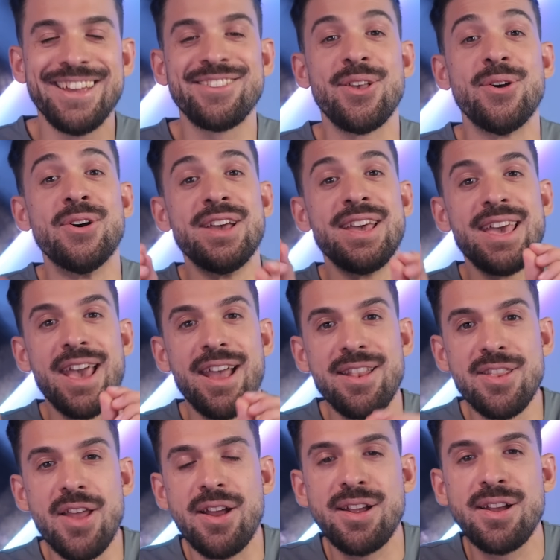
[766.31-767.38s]
So
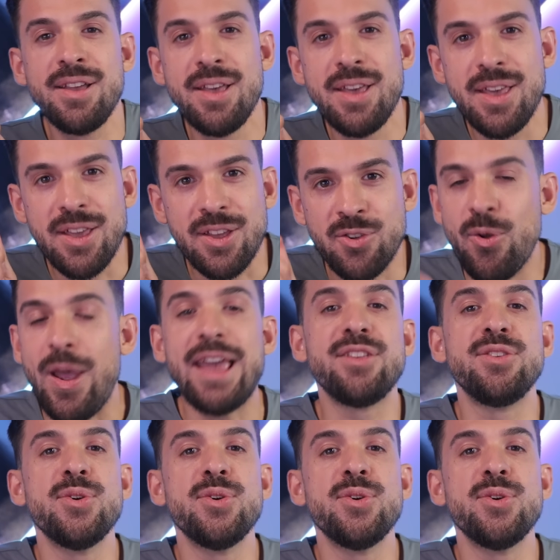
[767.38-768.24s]
another great